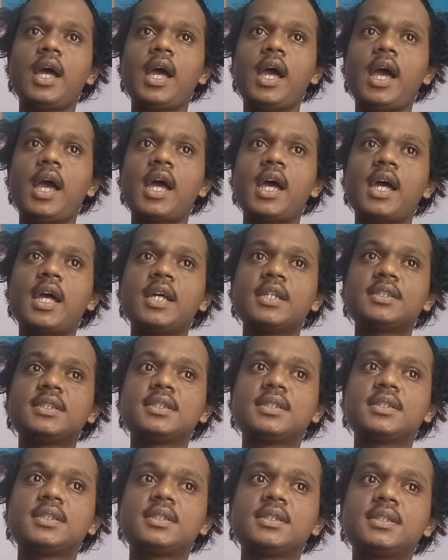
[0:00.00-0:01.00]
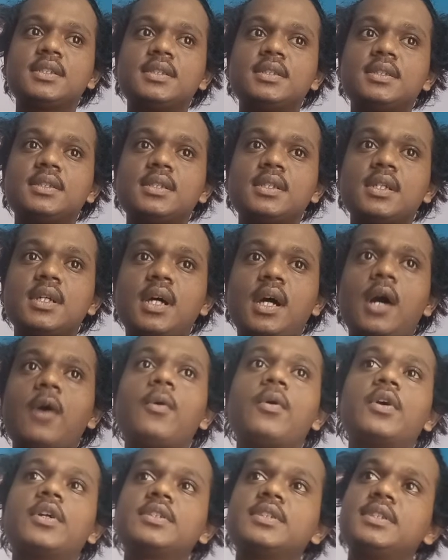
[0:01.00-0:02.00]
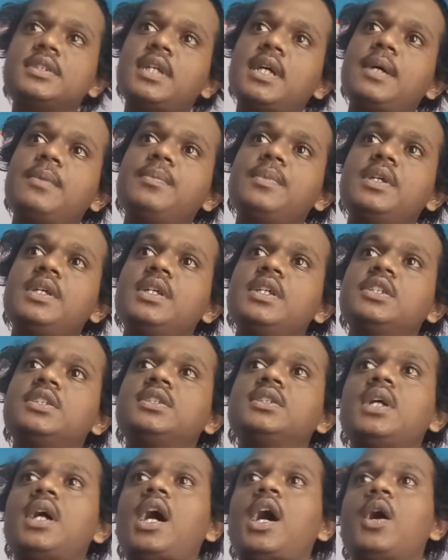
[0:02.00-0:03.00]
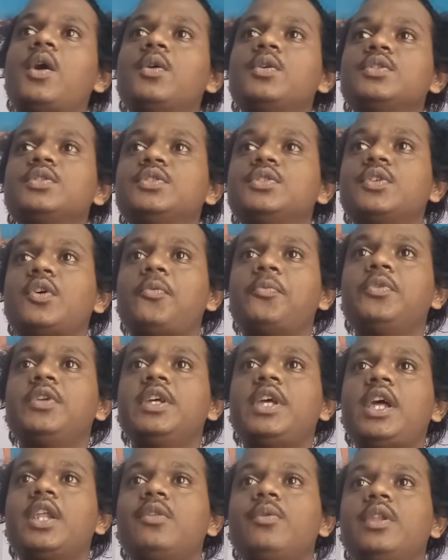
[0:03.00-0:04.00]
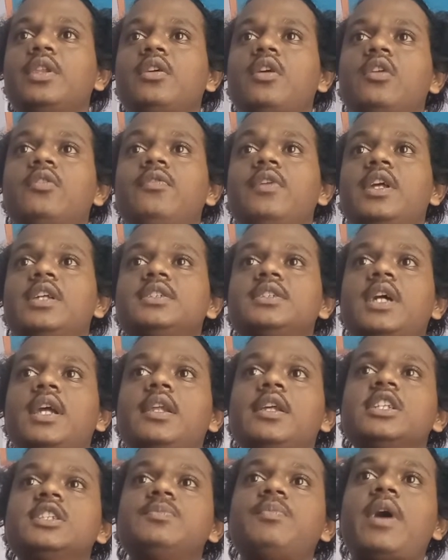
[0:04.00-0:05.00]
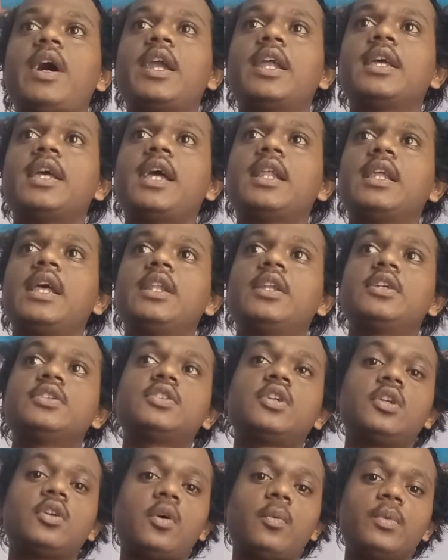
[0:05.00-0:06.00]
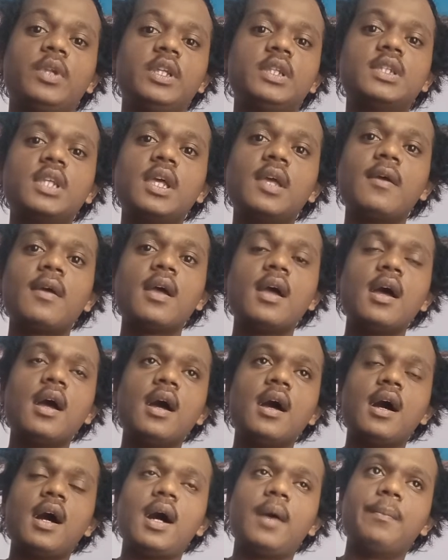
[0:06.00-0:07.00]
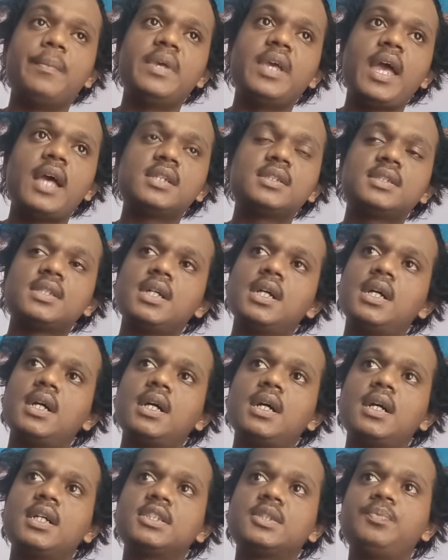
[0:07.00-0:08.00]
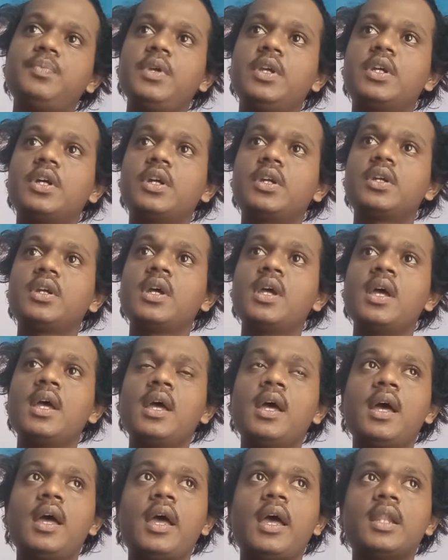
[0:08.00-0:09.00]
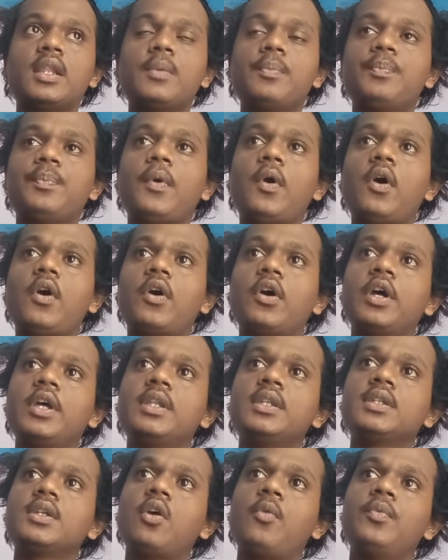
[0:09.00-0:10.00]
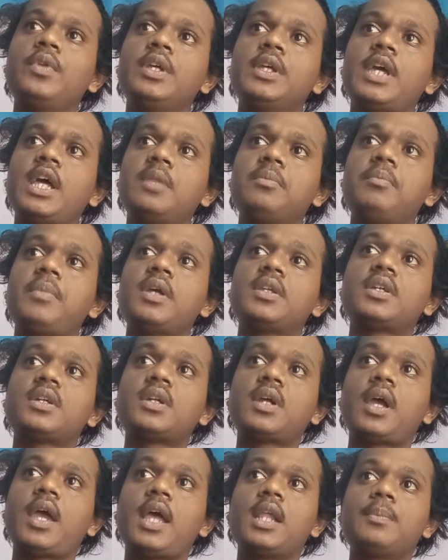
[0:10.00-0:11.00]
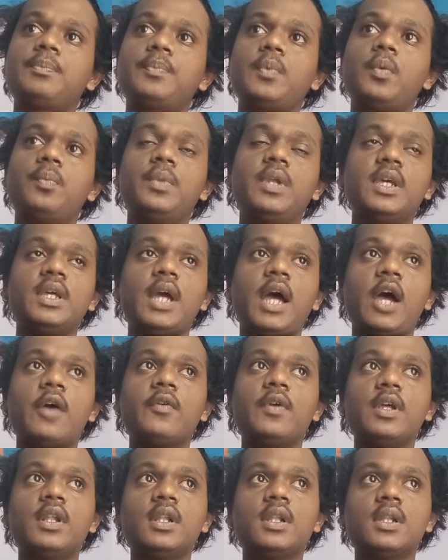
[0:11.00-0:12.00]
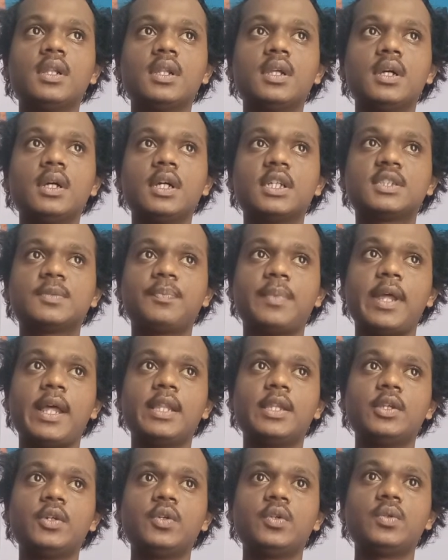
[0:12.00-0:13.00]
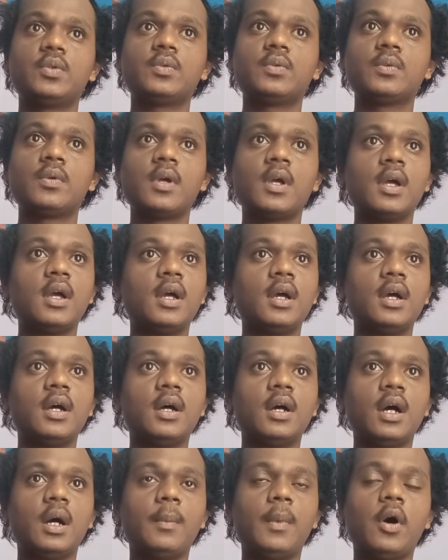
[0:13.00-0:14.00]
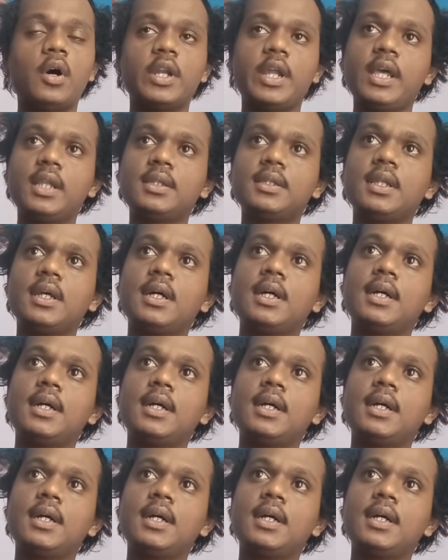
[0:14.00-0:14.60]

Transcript: As our theme is how to communicate with confidence and inspiring at international community, me as a speaker at the point communicate better at public, I will explain you about it.